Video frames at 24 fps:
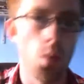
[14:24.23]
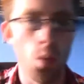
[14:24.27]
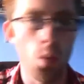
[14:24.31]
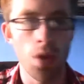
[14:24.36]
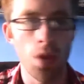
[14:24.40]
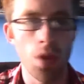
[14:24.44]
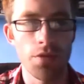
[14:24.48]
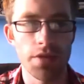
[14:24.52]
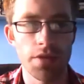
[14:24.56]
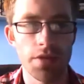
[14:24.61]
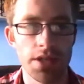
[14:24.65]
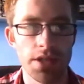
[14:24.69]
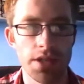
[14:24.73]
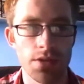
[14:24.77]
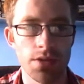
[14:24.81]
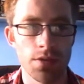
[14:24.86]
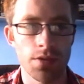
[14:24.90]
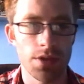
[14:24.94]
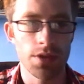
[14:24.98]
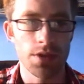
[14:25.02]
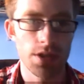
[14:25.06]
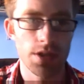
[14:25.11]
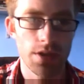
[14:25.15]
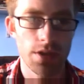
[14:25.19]
one
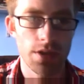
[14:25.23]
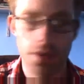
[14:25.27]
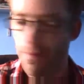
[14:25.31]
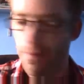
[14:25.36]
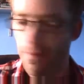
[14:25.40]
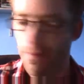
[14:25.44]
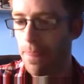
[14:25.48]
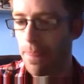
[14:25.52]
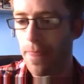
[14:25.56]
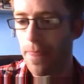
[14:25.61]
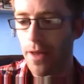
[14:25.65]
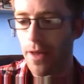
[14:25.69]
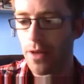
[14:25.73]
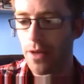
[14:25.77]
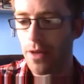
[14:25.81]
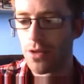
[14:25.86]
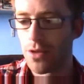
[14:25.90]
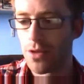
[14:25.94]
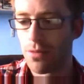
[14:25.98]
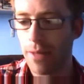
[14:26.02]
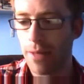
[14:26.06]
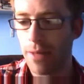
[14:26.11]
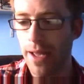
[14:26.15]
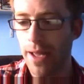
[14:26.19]
resource
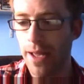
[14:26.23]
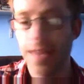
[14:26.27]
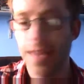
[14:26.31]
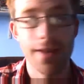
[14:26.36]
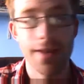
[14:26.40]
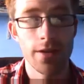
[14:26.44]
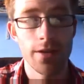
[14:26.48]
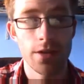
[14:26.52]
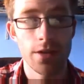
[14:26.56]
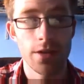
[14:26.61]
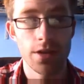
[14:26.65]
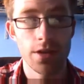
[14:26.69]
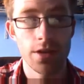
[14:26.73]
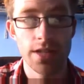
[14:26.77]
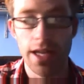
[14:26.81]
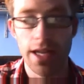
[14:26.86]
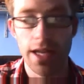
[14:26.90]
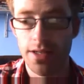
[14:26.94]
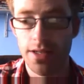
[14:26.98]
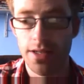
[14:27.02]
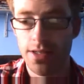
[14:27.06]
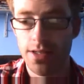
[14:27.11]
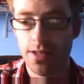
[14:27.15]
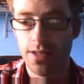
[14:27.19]
to pay,
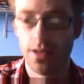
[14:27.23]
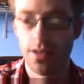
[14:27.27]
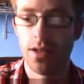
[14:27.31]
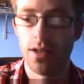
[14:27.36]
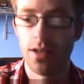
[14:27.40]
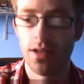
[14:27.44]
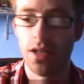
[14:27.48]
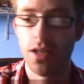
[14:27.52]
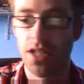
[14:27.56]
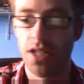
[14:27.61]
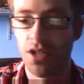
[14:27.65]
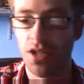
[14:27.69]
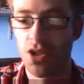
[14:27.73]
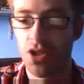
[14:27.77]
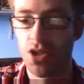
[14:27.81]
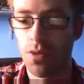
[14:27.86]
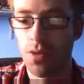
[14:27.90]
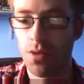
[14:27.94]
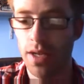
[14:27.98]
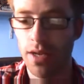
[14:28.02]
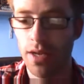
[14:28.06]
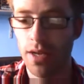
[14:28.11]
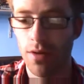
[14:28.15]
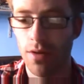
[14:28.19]
text, attached
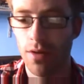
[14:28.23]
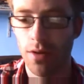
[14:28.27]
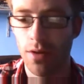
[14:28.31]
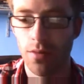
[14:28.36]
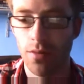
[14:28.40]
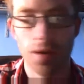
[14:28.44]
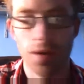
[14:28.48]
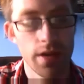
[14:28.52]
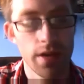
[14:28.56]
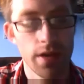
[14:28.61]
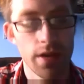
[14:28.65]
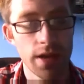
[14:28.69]
to a hero.